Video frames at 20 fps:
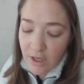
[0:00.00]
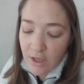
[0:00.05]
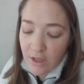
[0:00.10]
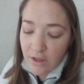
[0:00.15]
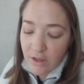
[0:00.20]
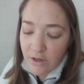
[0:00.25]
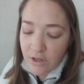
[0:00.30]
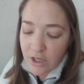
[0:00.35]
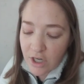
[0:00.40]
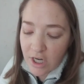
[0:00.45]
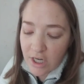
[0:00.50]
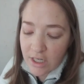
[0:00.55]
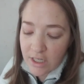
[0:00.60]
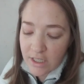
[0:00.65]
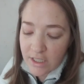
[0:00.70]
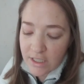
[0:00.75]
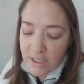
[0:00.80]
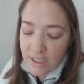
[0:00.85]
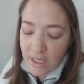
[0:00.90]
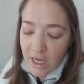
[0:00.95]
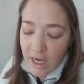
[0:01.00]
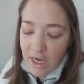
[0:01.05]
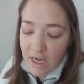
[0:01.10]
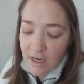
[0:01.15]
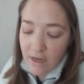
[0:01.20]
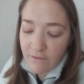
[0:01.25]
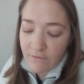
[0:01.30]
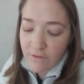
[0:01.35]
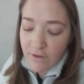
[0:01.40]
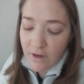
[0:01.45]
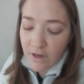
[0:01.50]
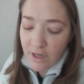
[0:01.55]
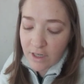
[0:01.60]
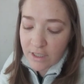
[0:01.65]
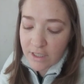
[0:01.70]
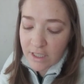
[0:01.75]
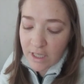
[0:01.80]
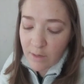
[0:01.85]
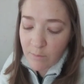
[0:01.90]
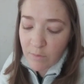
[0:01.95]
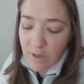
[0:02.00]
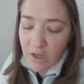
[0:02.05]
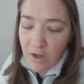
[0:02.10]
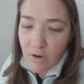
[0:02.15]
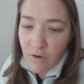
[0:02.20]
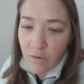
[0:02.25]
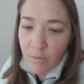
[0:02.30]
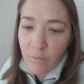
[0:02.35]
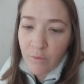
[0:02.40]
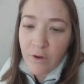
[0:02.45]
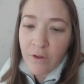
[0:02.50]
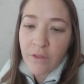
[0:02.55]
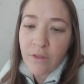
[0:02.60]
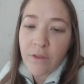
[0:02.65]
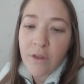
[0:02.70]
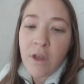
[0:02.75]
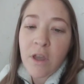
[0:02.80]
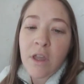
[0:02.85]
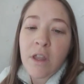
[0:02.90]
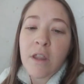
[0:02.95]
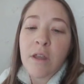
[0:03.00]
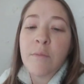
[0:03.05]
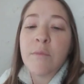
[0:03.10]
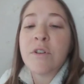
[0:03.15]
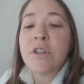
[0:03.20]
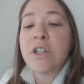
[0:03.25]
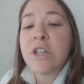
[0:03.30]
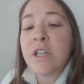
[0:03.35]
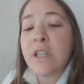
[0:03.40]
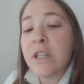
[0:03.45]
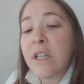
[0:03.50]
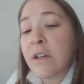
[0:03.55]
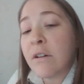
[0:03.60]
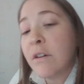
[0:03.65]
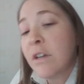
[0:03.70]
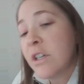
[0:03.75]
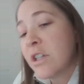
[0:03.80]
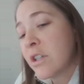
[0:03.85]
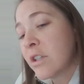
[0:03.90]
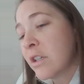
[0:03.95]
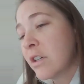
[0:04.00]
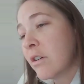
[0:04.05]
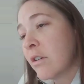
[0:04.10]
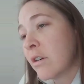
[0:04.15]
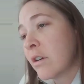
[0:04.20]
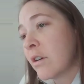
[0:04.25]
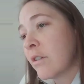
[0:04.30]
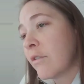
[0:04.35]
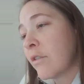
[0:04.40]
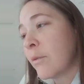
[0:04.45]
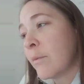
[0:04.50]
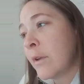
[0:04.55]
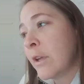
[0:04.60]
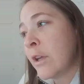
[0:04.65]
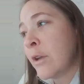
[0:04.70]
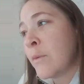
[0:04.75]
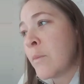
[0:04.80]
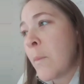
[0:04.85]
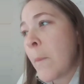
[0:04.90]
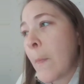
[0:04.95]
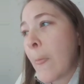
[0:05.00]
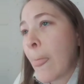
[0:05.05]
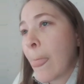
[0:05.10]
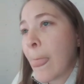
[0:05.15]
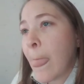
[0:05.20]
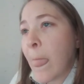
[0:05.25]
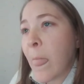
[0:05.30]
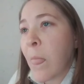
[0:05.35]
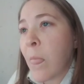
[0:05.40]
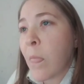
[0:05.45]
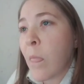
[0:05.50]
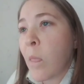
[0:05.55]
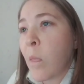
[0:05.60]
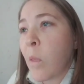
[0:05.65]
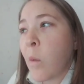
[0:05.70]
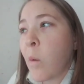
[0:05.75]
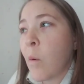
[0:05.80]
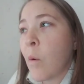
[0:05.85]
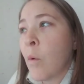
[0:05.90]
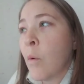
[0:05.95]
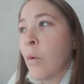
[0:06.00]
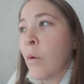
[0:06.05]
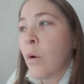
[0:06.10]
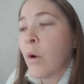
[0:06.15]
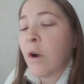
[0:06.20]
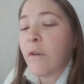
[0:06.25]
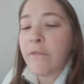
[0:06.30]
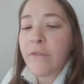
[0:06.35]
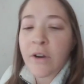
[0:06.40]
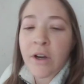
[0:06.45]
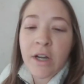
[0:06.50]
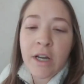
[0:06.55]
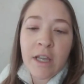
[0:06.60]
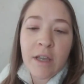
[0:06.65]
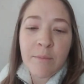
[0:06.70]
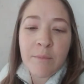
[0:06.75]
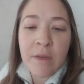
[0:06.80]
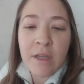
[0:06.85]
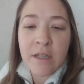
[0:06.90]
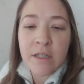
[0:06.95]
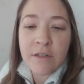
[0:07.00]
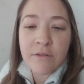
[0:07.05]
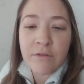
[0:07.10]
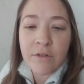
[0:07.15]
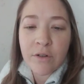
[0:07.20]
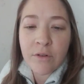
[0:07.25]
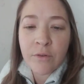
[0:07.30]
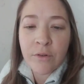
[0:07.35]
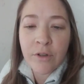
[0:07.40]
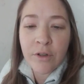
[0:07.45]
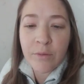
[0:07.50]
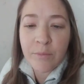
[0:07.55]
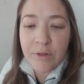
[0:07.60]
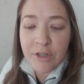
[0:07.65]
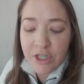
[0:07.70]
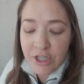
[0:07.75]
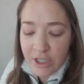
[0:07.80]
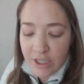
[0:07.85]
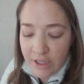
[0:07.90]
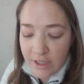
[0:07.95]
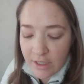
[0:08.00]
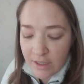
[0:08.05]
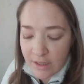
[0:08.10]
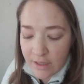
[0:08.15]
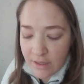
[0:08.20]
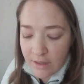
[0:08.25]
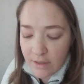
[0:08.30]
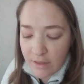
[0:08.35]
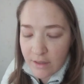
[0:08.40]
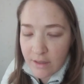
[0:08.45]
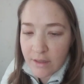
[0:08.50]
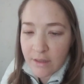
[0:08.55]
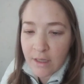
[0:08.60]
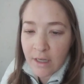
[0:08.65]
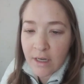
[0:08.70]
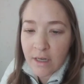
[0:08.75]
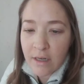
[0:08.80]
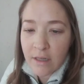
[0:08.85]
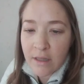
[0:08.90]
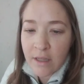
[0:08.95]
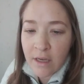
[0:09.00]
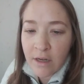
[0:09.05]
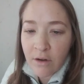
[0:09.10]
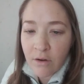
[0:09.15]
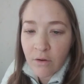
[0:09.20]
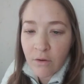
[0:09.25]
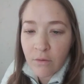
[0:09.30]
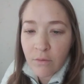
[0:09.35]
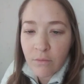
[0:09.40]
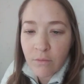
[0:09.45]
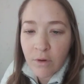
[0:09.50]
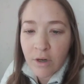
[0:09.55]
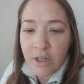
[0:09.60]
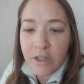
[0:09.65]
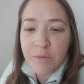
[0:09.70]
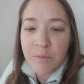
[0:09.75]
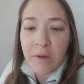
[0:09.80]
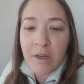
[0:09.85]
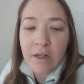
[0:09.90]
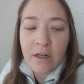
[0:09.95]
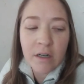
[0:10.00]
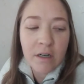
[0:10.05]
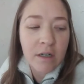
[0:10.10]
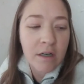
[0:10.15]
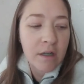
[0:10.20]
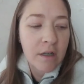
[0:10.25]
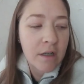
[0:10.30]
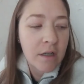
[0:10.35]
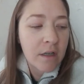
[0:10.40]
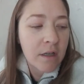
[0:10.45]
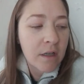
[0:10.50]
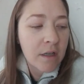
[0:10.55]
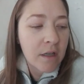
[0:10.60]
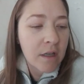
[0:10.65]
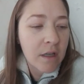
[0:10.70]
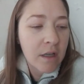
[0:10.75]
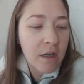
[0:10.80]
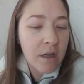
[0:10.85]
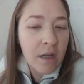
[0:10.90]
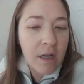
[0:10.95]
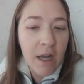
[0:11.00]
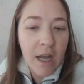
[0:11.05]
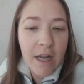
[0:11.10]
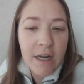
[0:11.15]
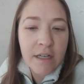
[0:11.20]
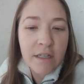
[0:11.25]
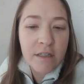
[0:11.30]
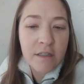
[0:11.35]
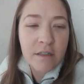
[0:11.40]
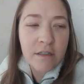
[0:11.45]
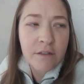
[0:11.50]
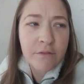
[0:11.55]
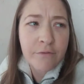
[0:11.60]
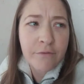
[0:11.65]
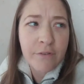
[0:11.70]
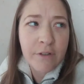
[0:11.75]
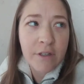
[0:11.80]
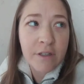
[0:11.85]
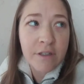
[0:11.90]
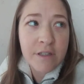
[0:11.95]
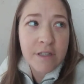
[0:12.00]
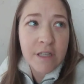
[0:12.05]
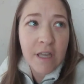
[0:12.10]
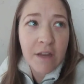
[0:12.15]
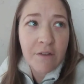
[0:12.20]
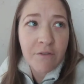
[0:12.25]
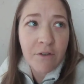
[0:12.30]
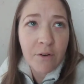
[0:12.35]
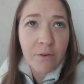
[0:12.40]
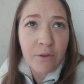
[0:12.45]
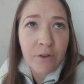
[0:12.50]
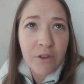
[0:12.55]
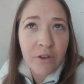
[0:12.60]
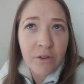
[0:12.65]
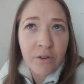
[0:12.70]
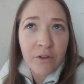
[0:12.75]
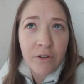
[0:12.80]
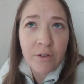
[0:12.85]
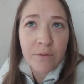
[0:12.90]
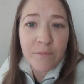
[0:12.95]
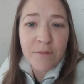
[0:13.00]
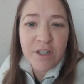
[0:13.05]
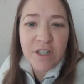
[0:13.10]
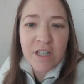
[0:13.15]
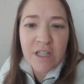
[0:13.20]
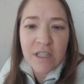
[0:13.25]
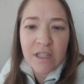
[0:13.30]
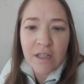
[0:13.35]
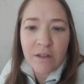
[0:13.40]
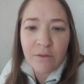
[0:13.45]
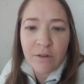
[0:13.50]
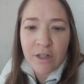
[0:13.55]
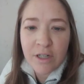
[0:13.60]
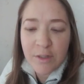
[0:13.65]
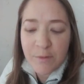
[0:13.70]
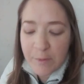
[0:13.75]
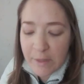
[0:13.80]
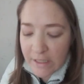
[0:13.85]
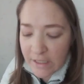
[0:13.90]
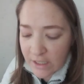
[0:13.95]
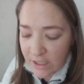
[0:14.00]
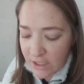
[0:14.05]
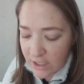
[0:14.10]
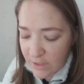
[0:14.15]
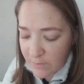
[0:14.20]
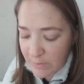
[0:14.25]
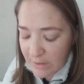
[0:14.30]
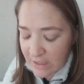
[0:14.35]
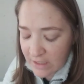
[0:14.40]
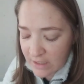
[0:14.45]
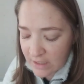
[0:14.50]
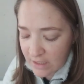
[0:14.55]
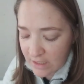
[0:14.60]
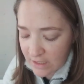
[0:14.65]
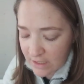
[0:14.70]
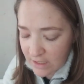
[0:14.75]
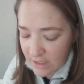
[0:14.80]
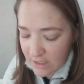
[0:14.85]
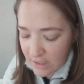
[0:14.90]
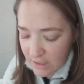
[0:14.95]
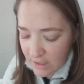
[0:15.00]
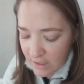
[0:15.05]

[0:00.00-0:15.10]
They're trying to decide if they're going to send me home with the machine they originally ordered for me, or if they're going to get me a different older machine that they know works better. Kind of feel safer with the older machine that works better, just because